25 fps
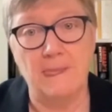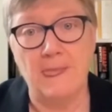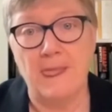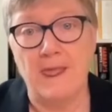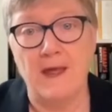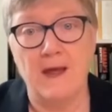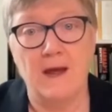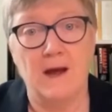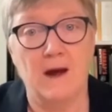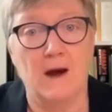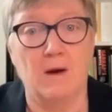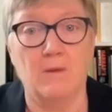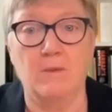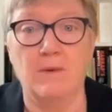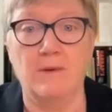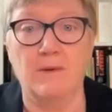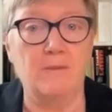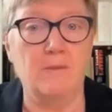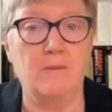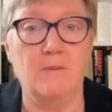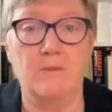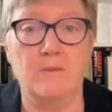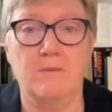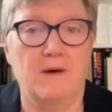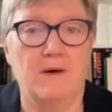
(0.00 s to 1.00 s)
"Oh,
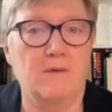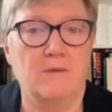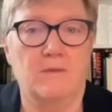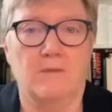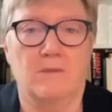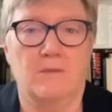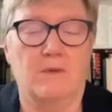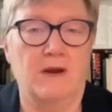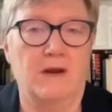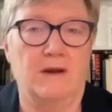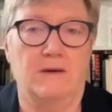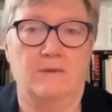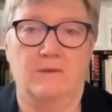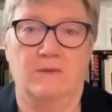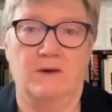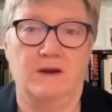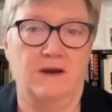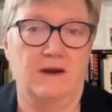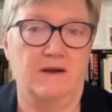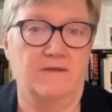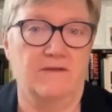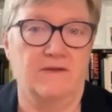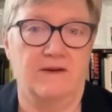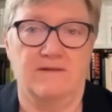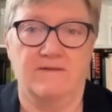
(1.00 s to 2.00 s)
but we
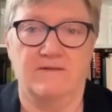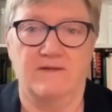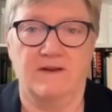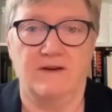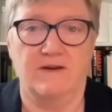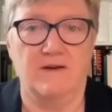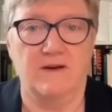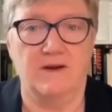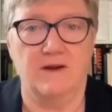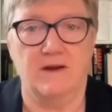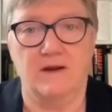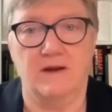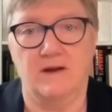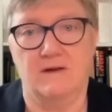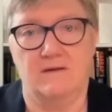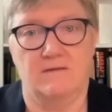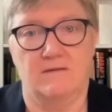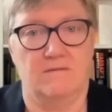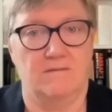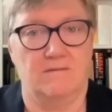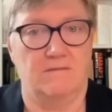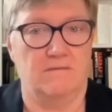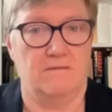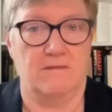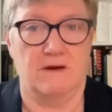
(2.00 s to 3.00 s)
live in a very
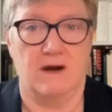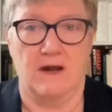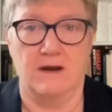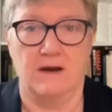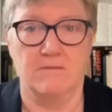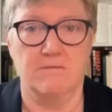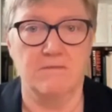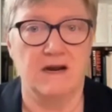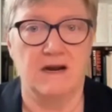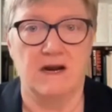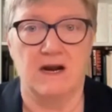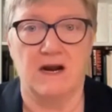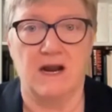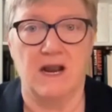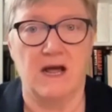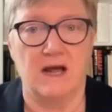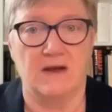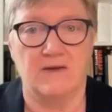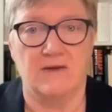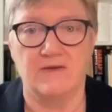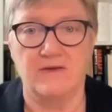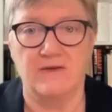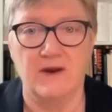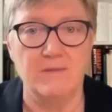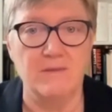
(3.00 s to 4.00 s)
like middle
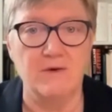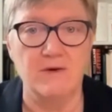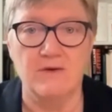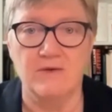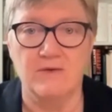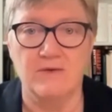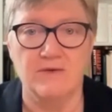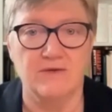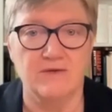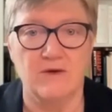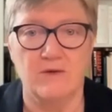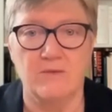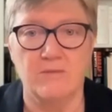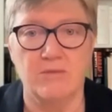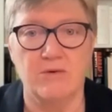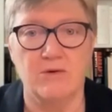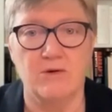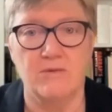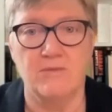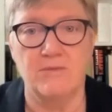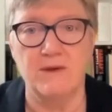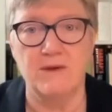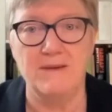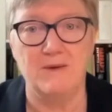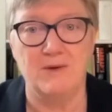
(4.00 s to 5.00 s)
class neighborhood. There's no poor
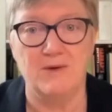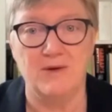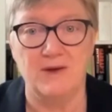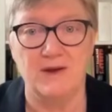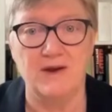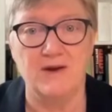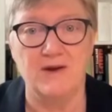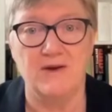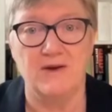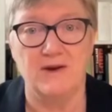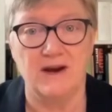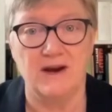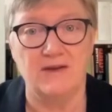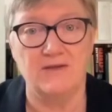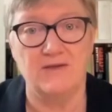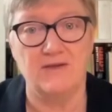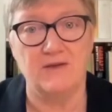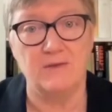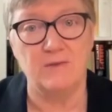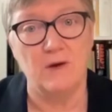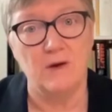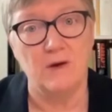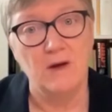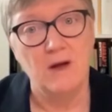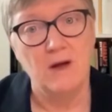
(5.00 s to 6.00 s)
people here." And I said,
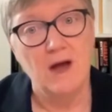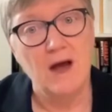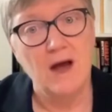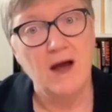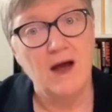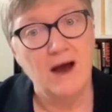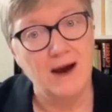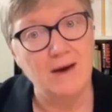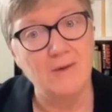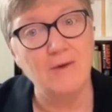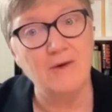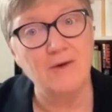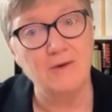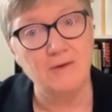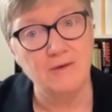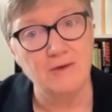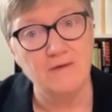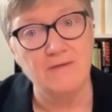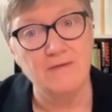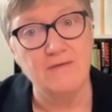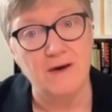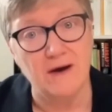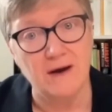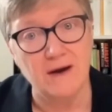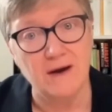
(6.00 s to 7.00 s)
"Well, how are you
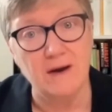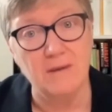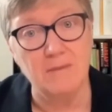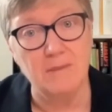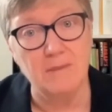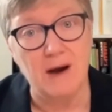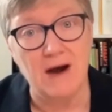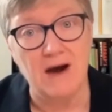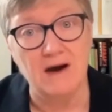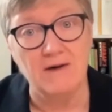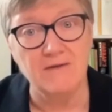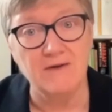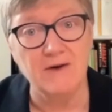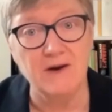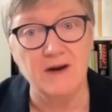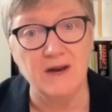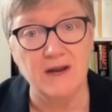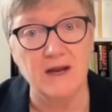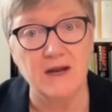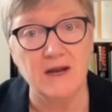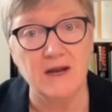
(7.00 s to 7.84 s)
defining poverty?"